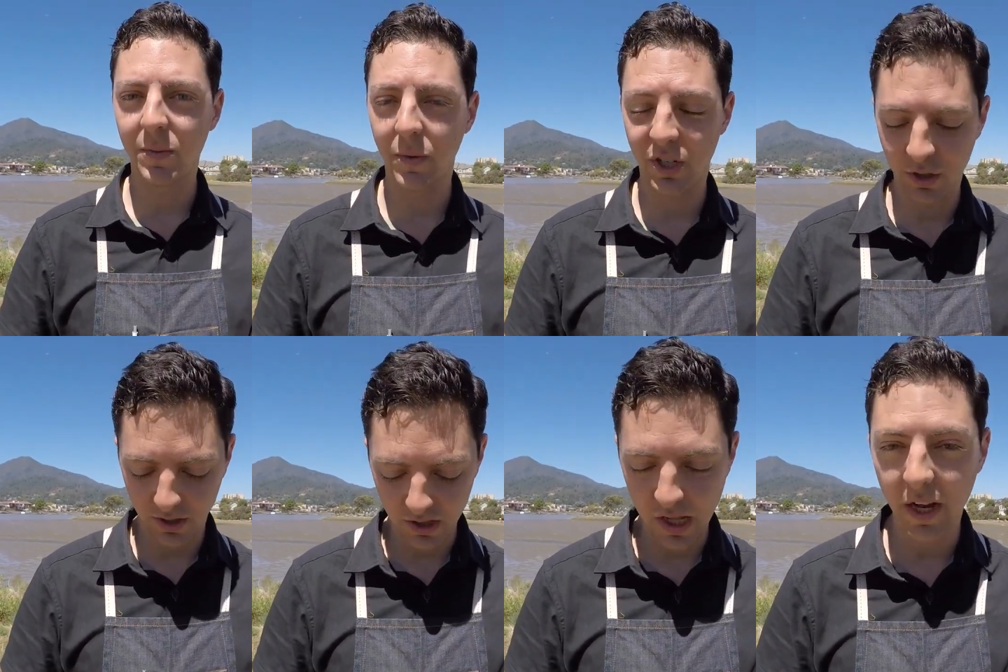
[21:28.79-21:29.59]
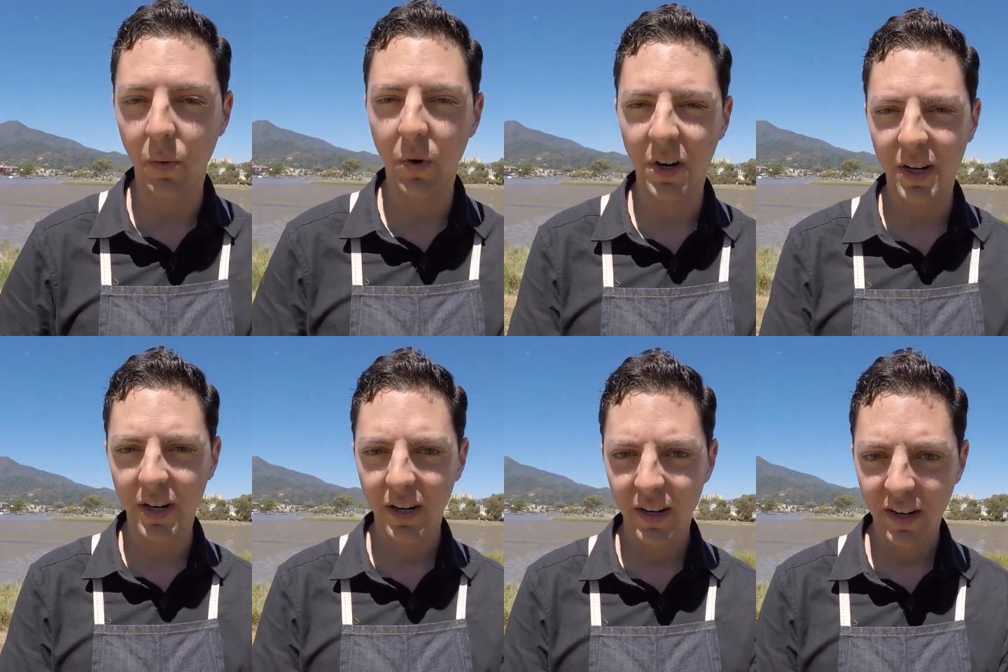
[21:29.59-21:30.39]
which took a lot of
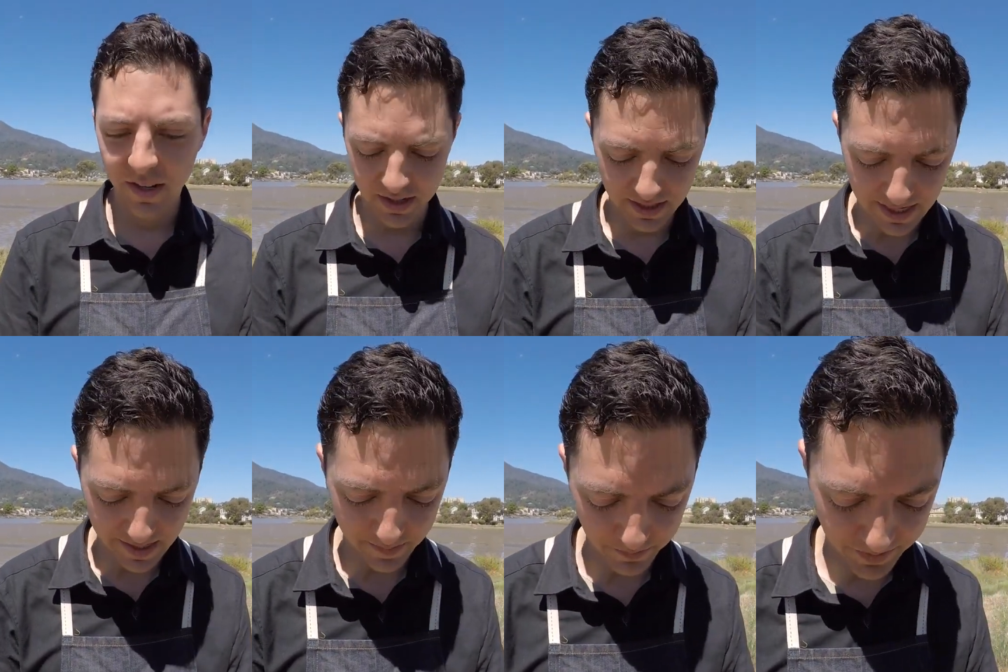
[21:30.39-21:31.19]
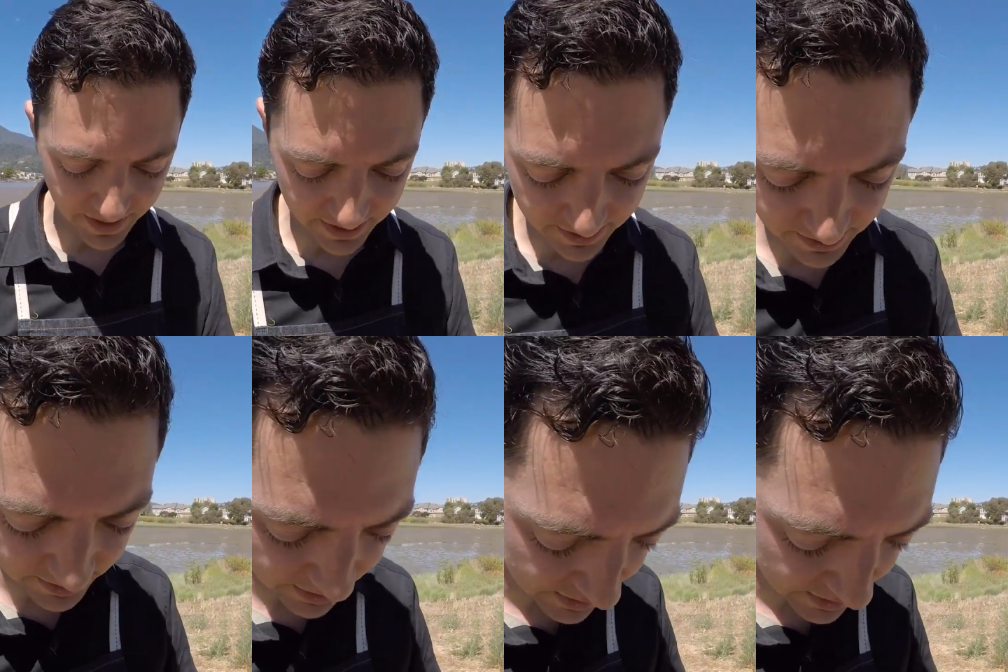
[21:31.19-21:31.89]
work. Hmm. Um, this